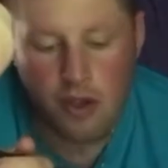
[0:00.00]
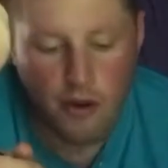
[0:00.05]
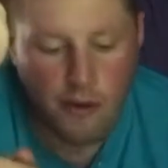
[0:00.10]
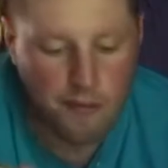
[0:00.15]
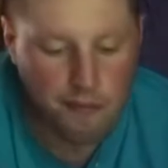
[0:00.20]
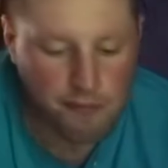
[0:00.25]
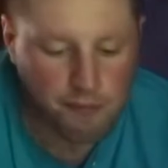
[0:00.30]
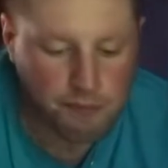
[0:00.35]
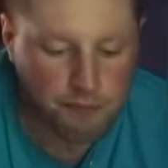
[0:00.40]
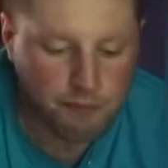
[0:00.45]

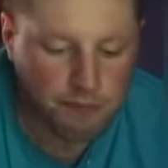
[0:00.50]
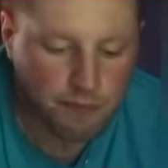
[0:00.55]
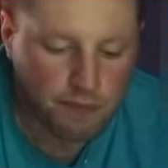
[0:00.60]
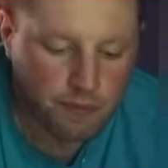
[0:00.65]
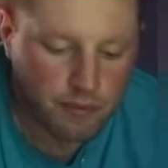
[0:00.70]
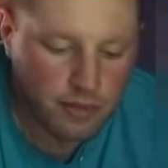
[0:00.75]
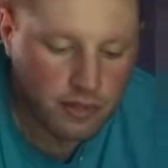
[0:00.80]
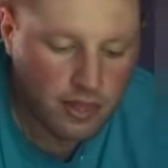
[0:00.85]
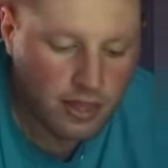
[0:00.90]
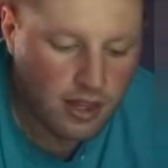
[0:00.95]
plus
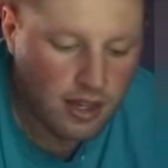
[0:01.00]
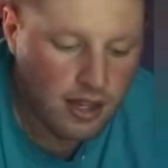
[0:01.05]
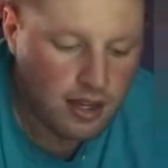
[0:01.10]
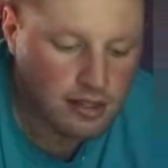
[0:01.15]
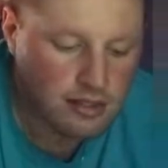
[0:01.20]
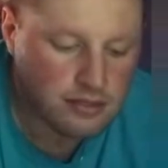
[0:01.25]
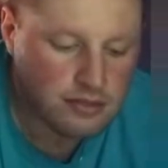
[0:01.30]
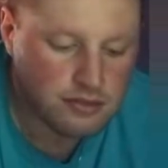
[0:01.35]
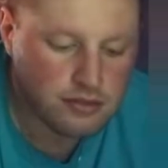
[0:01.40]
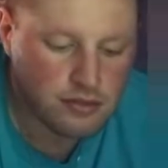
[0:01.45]

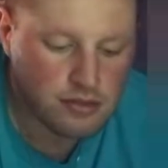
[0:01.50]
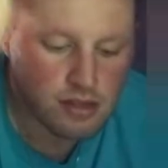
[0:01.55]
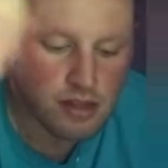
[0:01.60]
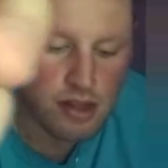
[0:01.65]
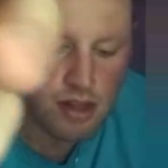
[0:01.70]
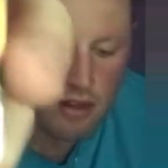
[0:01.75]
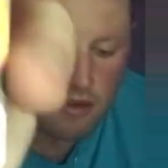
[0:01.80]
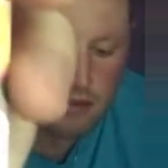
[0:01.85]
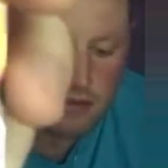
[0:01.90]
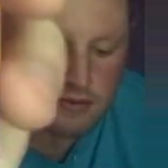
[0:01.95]
460
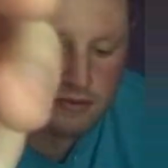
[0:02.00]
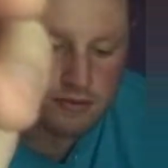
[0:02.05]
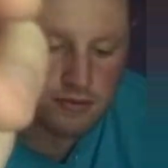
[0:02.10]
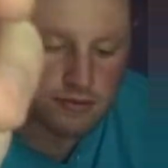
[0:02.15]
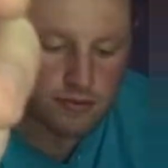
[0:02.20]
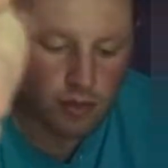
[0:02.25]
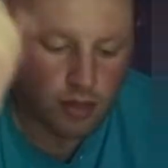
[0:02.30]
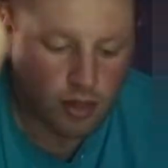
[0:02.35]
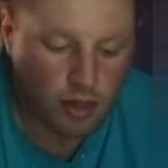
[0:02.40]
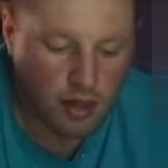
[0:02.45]
shipping.
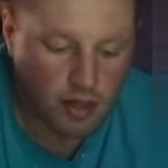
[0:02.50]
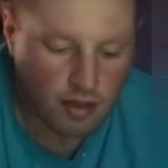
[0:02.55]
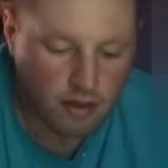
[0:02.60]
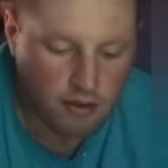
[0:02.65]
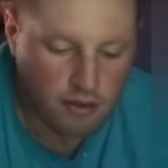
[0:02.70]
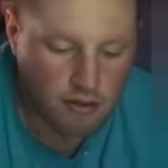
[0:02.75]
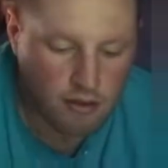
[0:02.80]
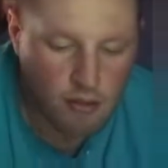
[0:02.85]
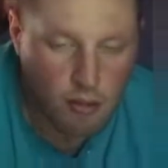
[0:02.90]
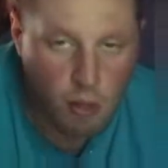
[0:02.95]

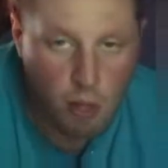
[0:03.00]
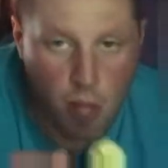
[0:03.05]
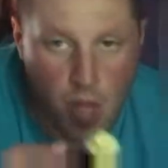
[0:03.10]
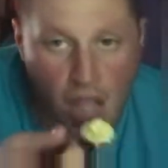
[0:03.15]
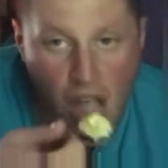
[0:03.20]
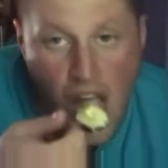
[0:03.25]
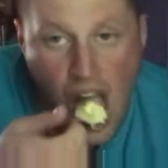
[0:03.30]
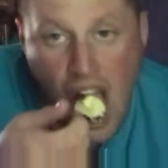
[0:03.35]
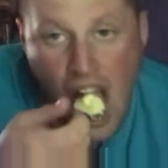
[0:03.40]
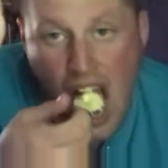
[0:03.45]
So
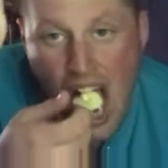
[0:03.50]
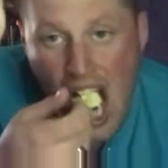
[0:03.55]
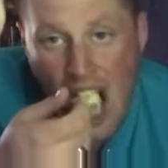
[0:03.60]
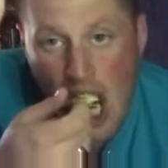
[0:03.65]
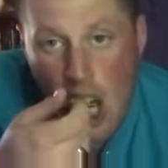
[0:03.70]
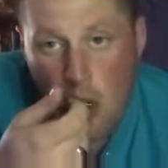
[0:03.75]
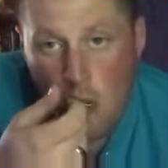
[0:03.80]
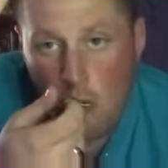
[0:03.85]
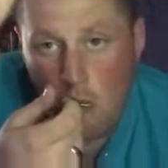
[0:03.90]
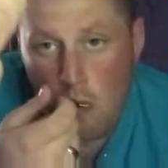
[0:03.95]
it might be
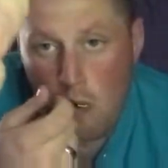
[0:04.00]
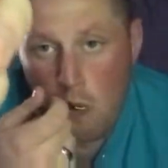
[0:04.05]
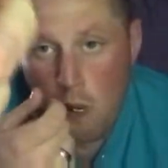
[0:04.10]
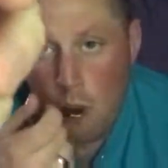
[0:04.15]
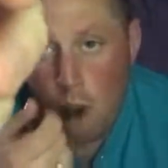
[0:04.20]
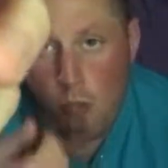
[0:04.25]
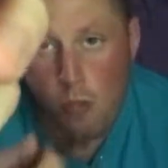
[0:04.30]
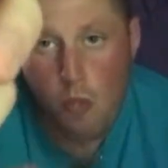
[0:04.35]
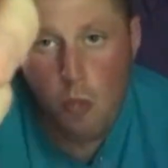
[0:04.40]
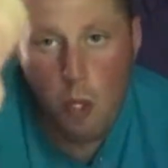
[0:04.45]
worth
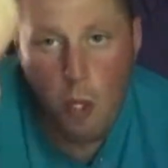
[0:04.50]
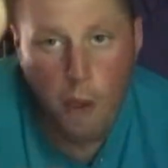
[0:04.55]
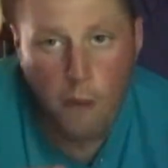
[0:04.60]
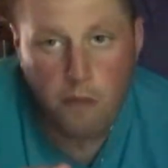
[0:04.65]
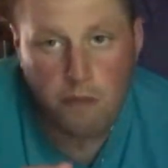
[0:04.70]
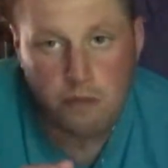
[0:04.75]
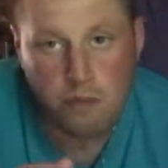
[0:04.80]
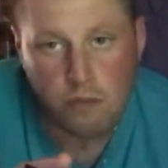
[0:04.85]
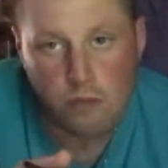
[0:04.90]
$15.